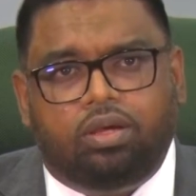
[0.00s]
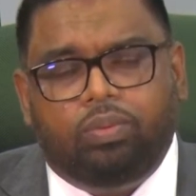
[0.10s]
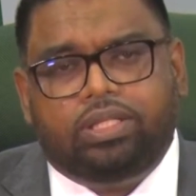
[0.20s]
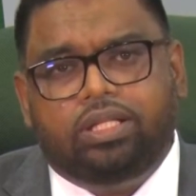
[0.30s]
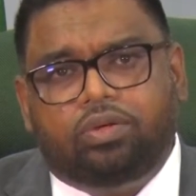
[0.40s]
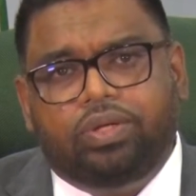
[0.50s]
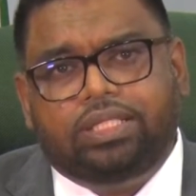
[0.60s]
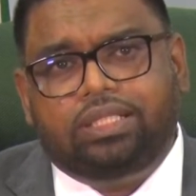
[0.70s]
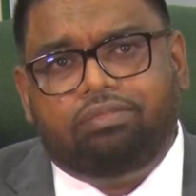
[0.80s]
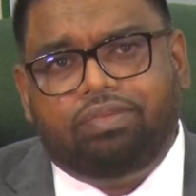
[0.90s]
With
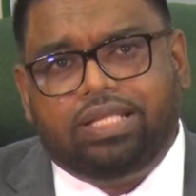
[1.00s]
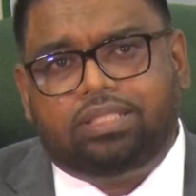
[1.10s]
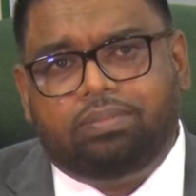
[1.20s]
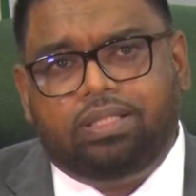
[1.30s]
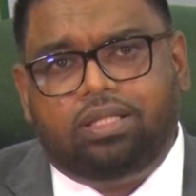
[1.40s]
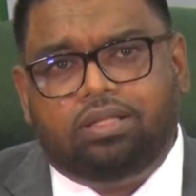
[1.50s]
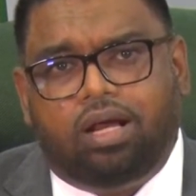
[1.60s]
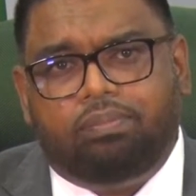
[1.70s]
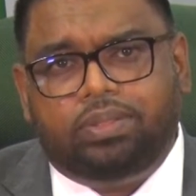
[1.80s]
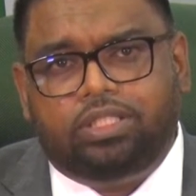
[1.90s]
increased investment and
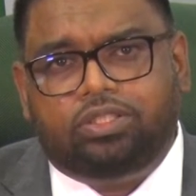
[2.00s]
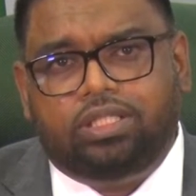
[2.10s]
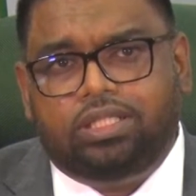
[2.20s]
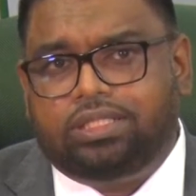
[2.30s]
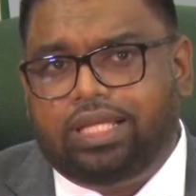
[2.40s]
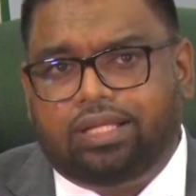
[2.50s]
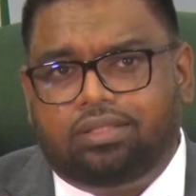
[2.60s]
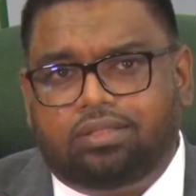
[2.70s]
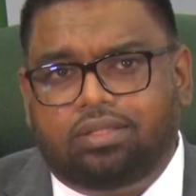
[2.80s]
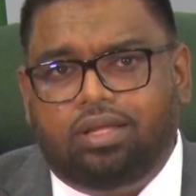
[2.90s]
competition in the
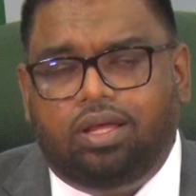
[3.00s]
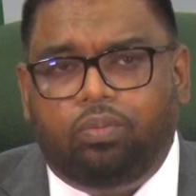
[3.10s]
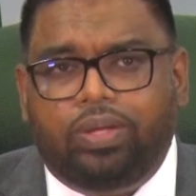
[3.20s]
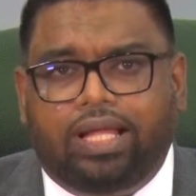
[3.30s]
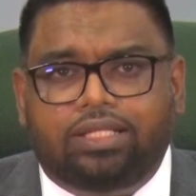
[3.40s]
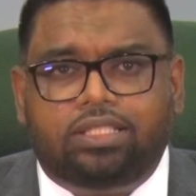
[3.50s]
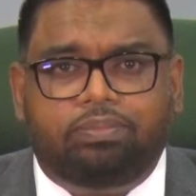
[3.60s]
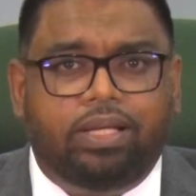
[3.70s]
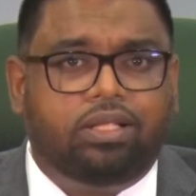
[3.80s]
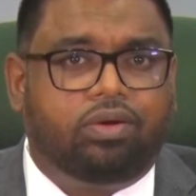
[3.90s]
sector, we
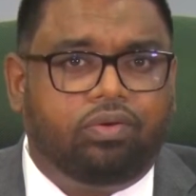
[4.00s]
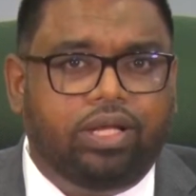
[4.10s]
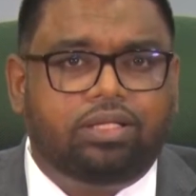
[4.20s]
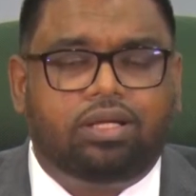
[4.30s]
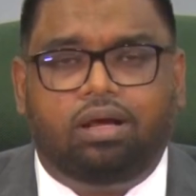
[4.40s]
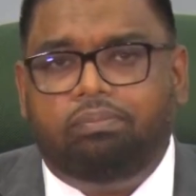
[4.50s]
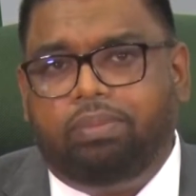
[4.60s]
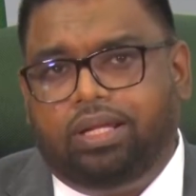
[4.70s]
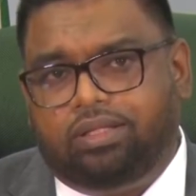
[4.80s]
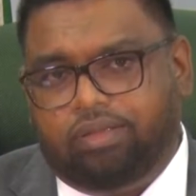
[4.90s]
anticipate greater
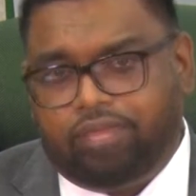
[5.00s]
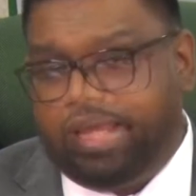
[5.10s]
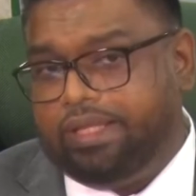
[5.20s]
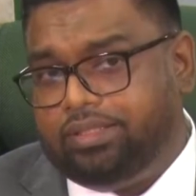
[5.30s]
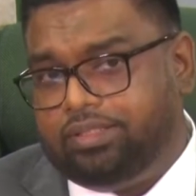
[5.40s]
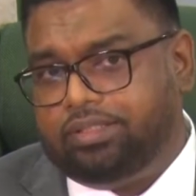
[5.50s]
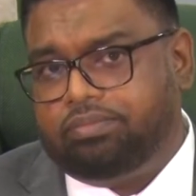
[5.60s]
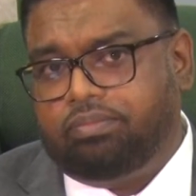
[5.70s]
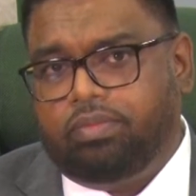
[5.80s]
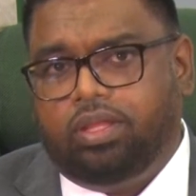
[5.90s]
competitive gains.
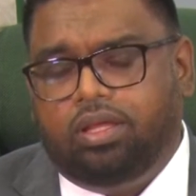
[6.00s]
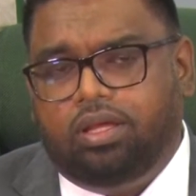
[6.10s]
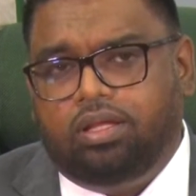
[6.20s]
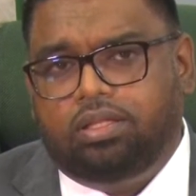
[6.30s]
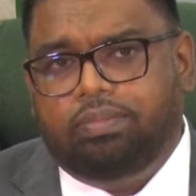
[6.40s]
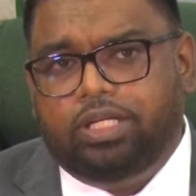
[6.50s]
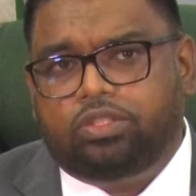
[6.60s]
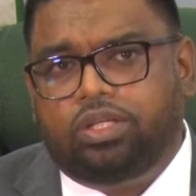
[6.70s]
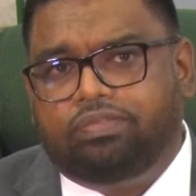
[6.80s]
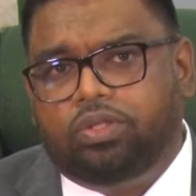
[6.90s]
The
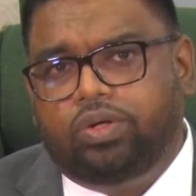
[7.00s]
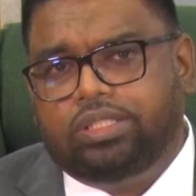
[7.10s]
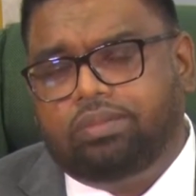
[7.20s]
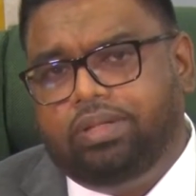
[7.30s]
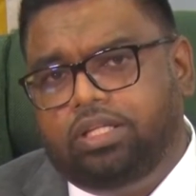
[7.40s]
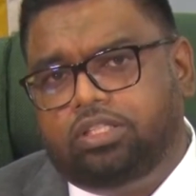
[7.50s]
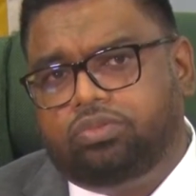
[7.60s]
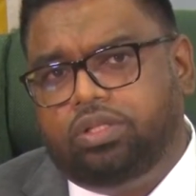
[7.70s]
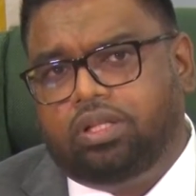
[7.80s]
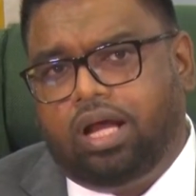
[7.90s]
Ministry of Tourism,
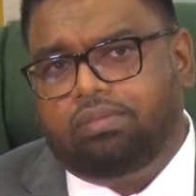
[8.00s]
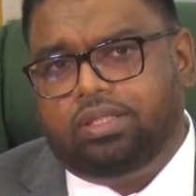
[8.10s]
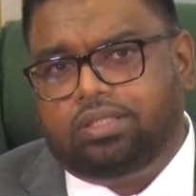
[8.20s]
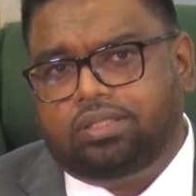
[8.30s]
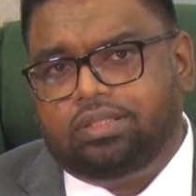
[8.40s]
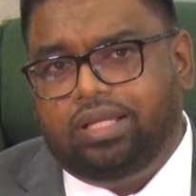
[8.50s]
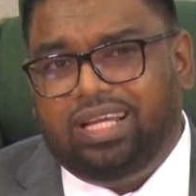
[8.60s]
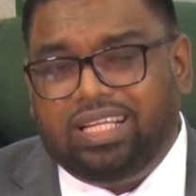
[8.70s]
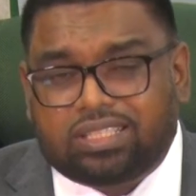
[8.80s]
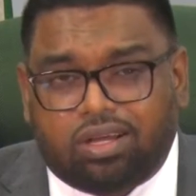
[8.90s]
Industry and Commerce
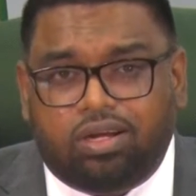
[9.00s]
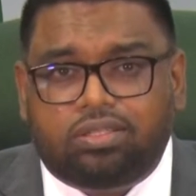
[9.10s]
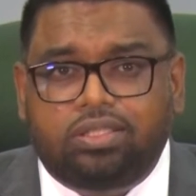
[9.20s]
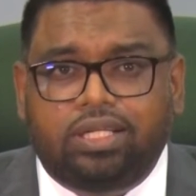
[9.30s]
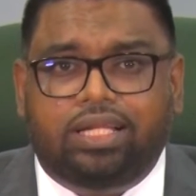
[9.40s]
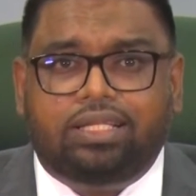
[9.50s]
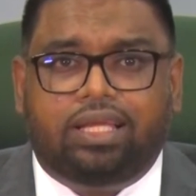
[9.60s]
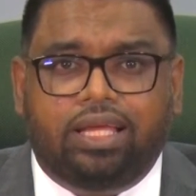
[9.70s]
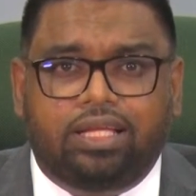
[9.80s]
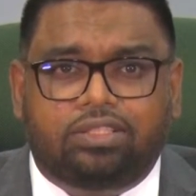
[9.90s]
is currently
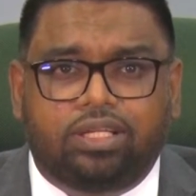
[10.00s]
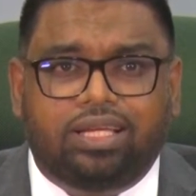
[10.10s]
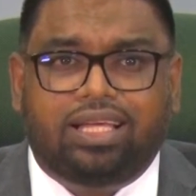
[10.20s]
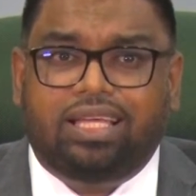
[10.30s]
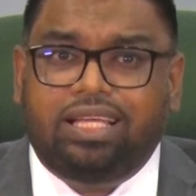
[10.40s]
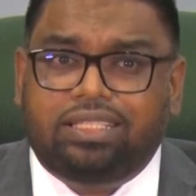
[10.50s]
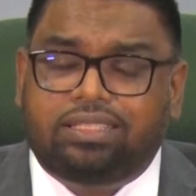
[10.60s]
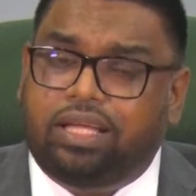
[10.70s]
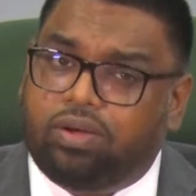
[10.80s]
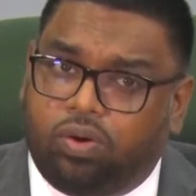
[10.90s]
engaging key
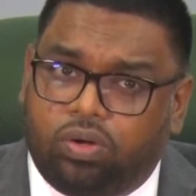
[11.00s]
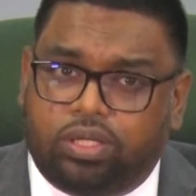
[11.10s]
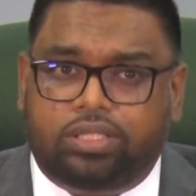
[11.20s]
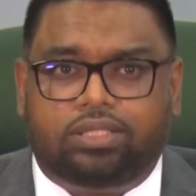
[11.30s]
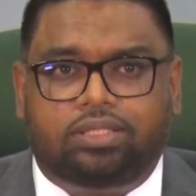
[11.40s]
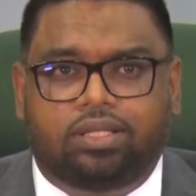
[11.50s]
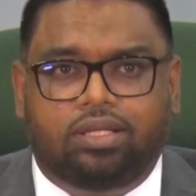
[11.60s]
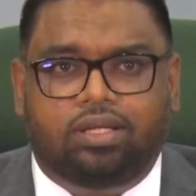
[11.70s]
stakeholders